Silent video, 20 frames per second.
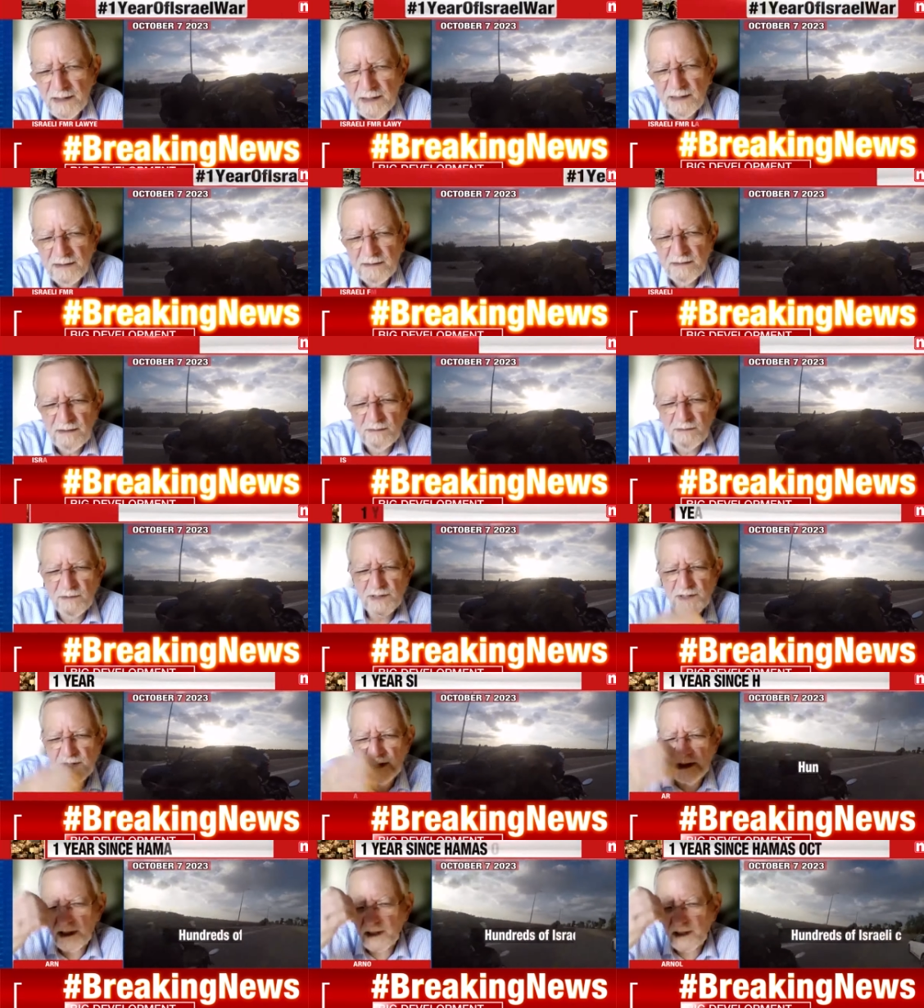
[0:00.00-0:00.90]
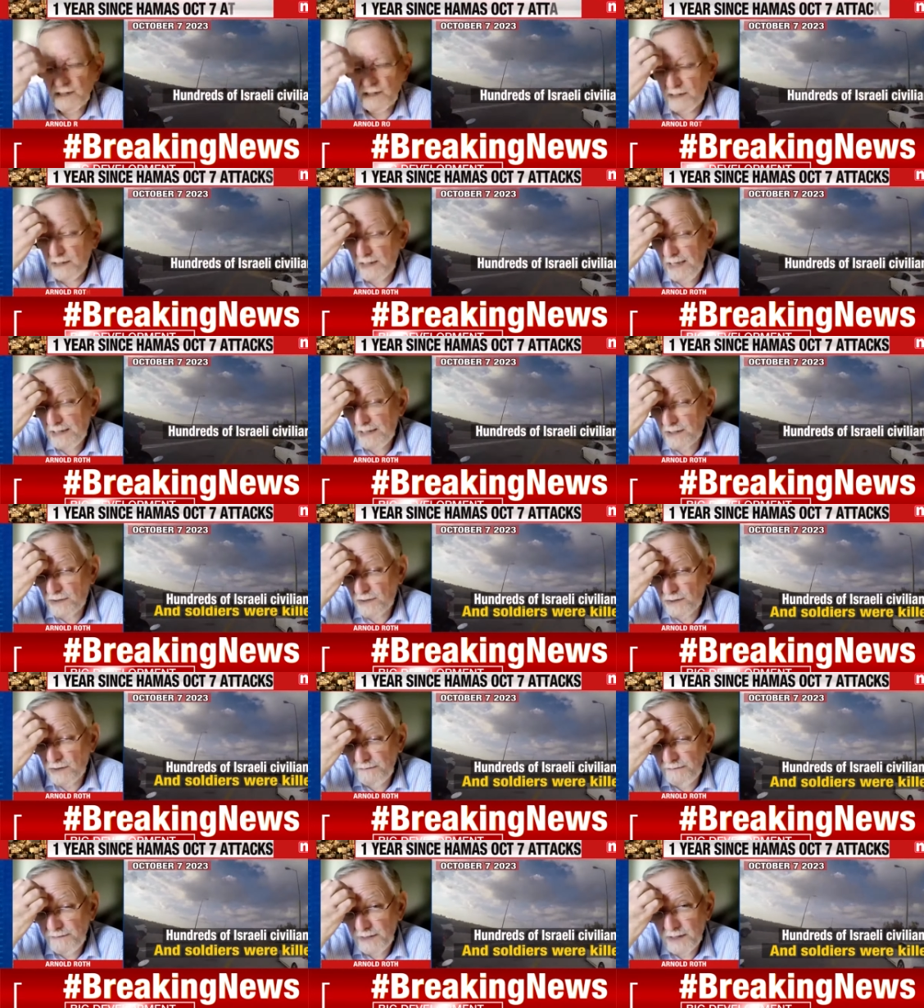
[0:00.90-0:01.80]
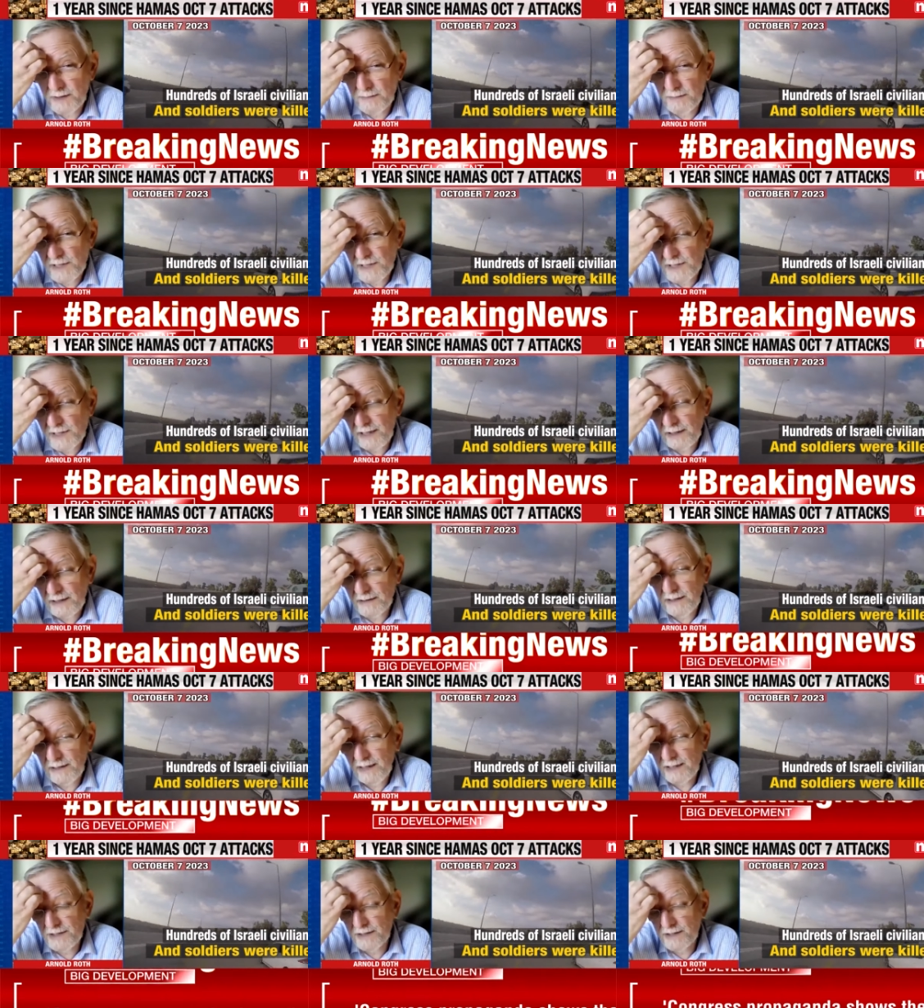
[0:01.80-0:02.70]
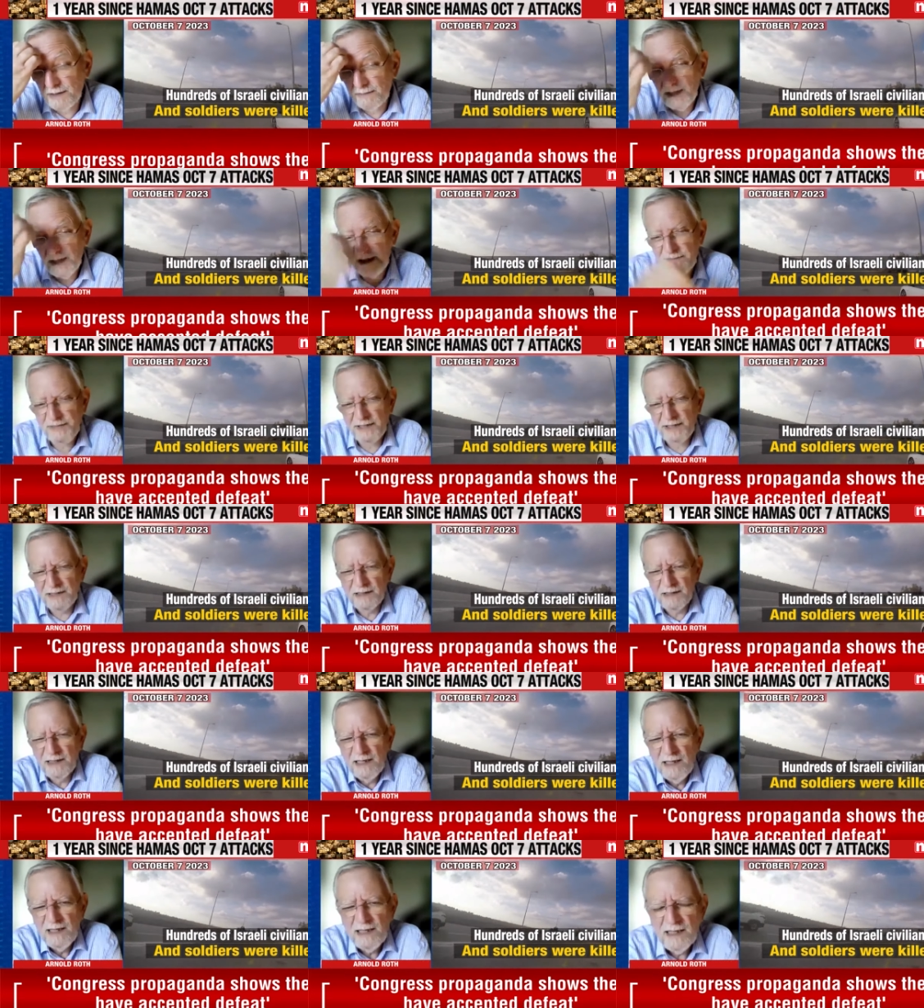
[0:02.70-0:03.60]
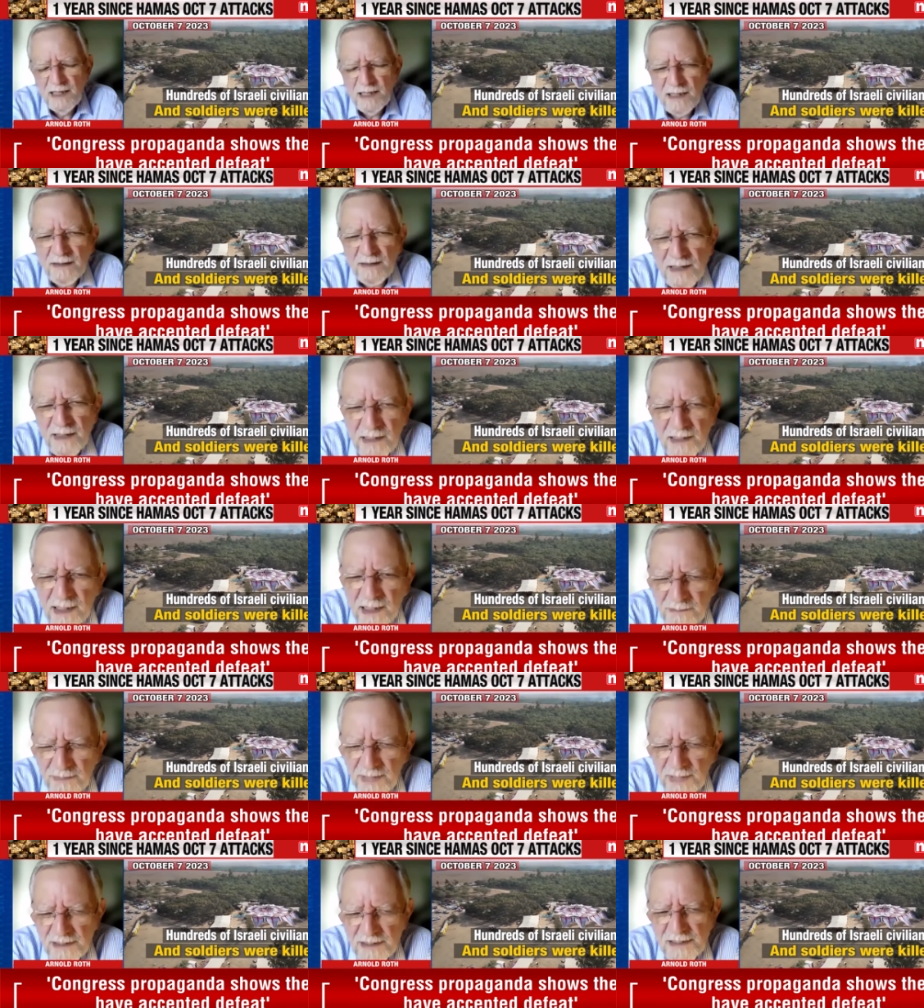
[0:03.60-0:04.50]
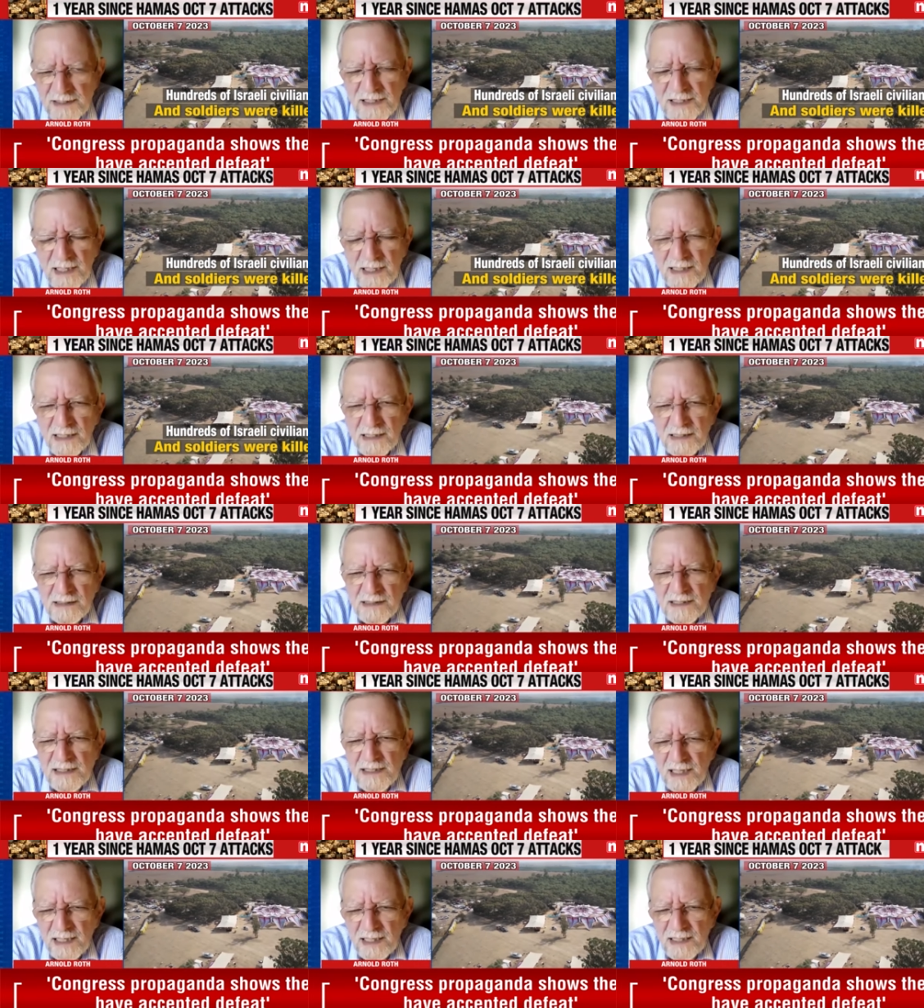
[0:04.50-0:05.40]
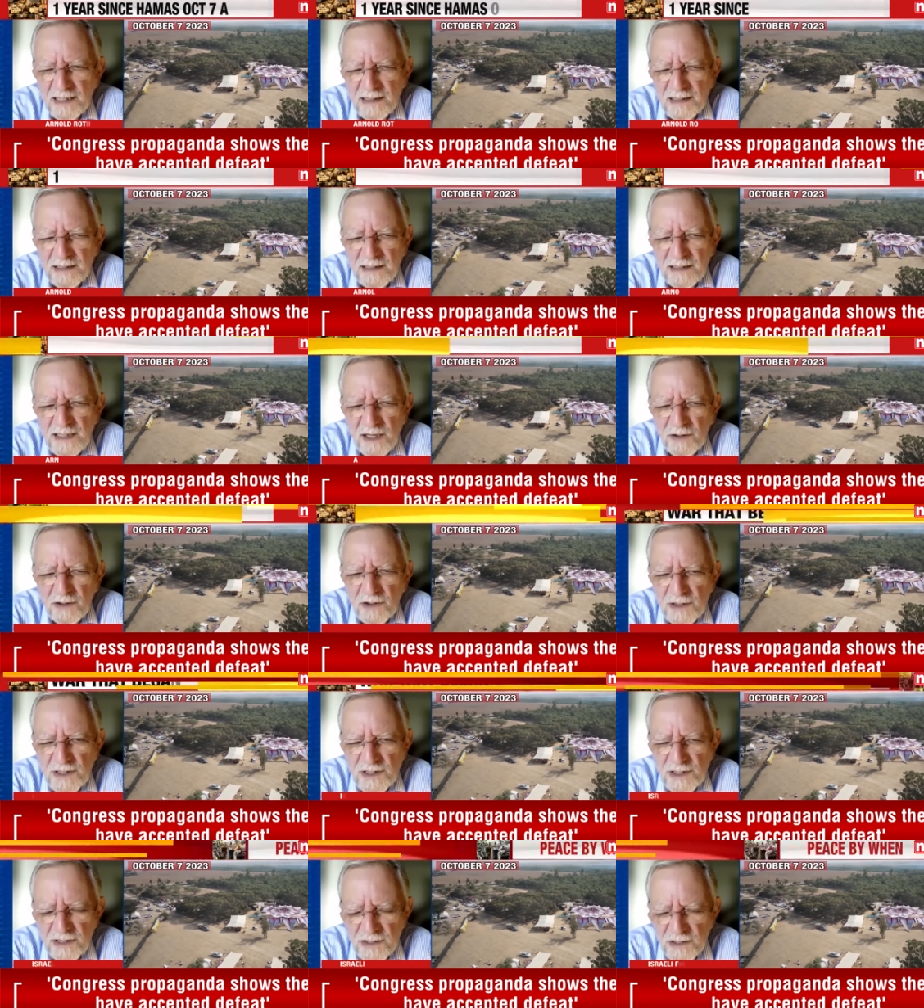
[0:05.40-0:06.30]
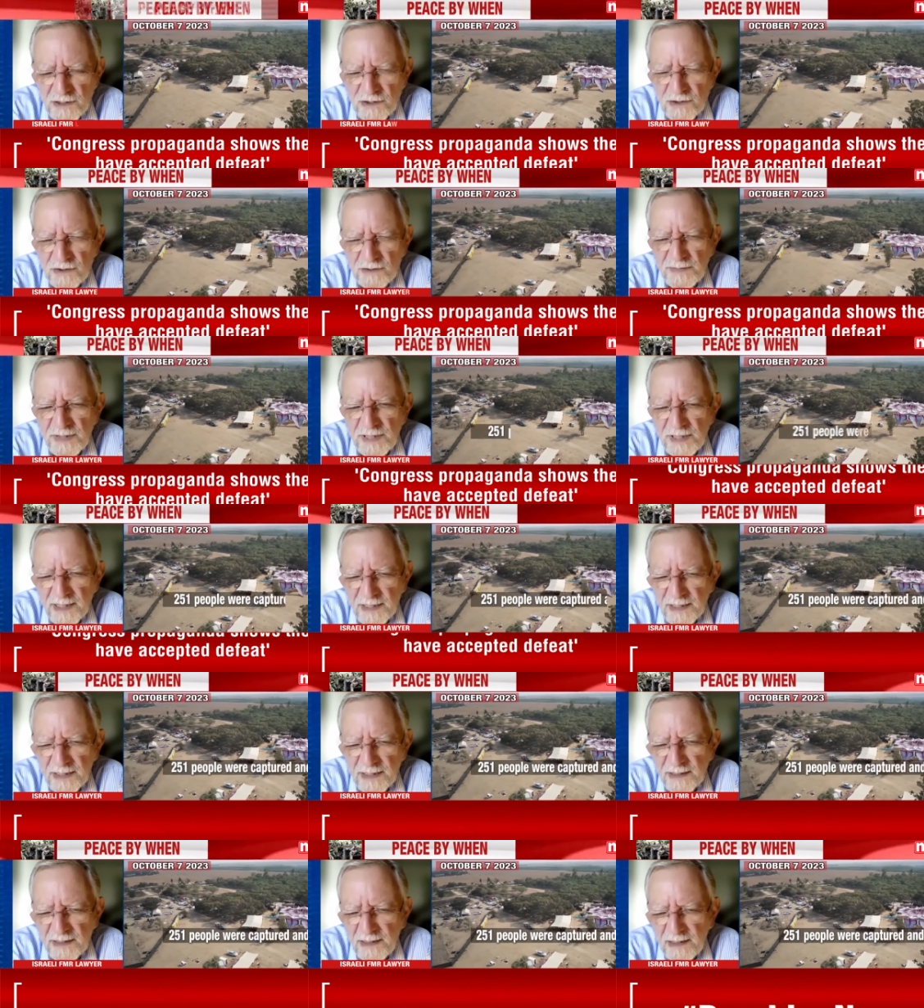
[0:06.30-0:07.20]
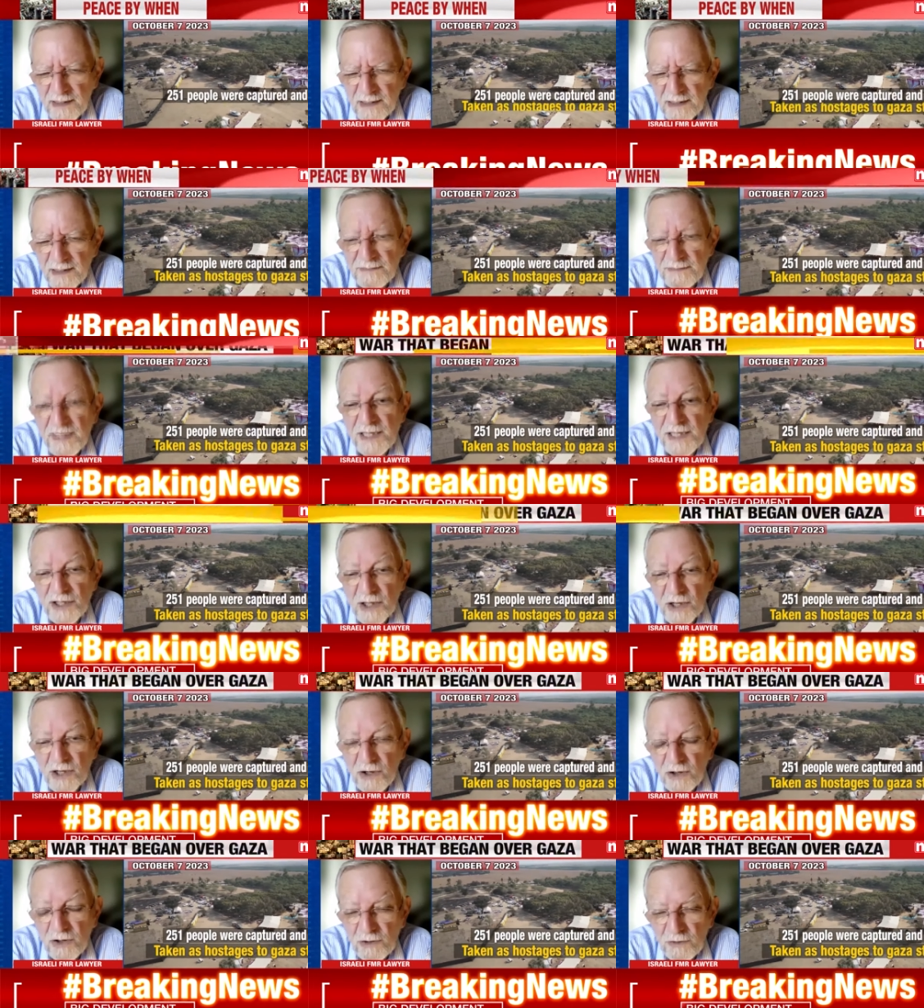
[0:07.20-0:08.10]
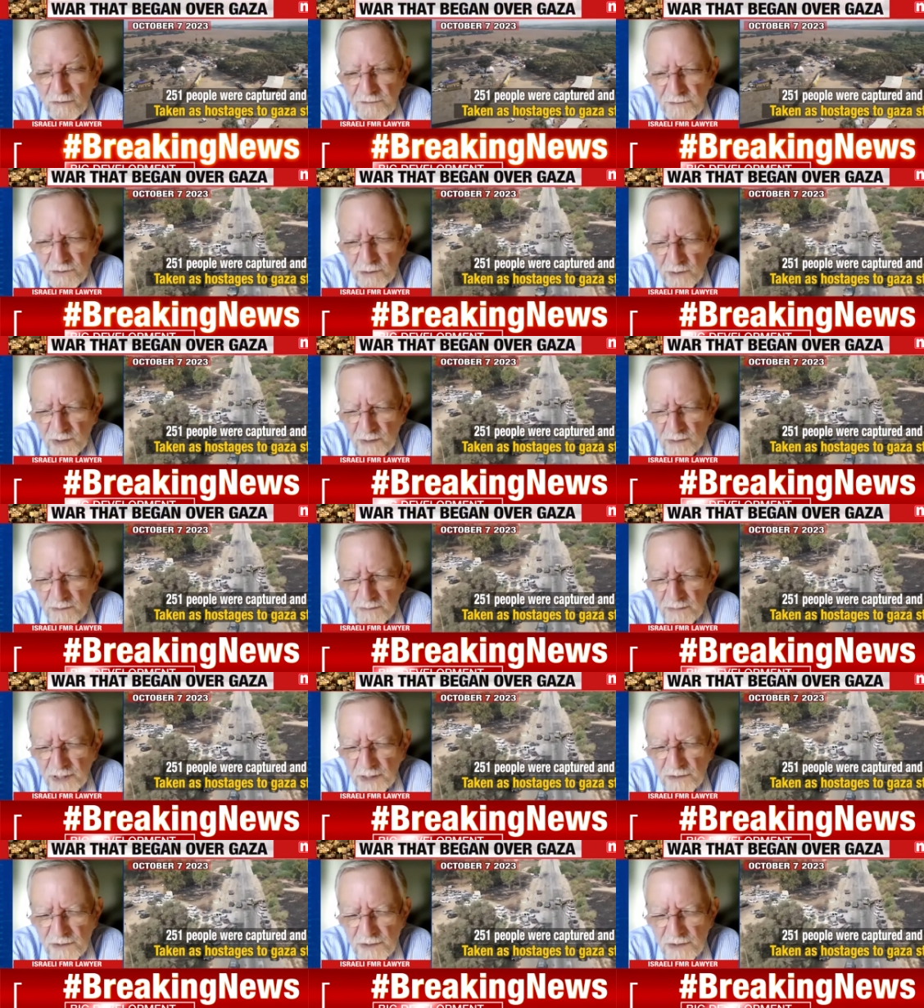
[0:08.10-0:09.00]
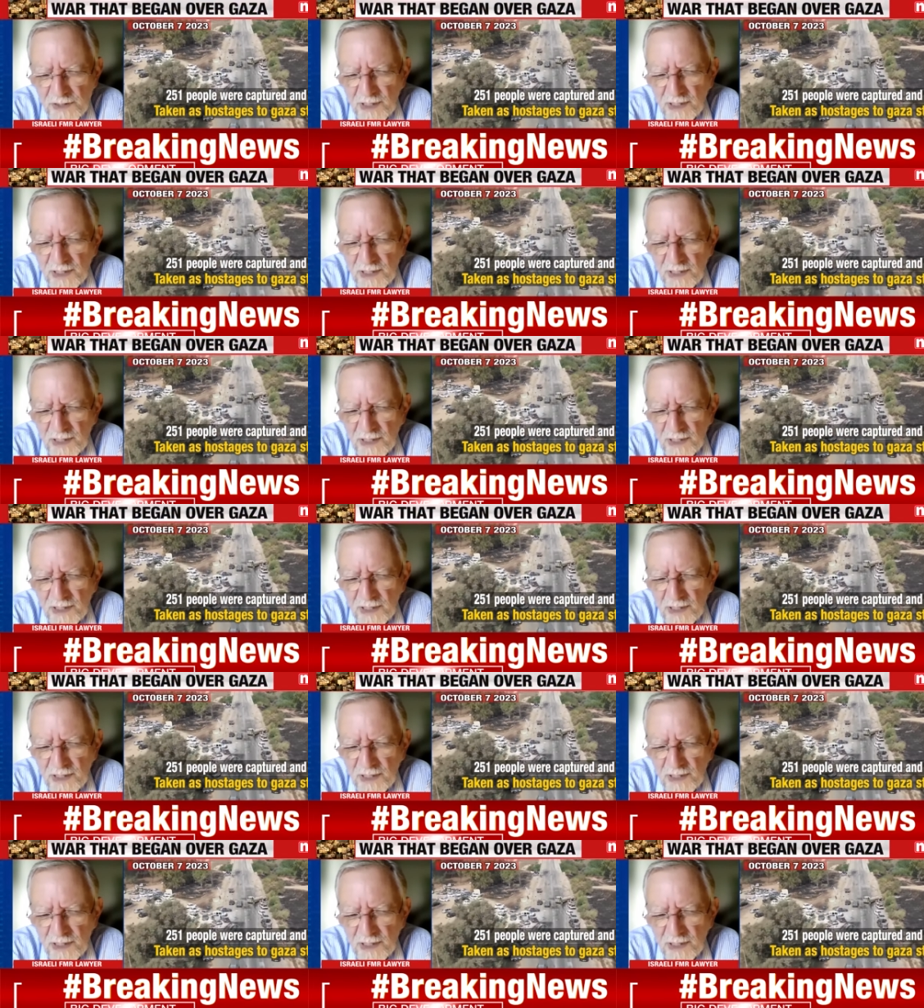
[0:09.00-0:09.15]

It, it was a catastrophic miscalculation, in my opinion, that Hamas decided that hostages should be a major goal for them because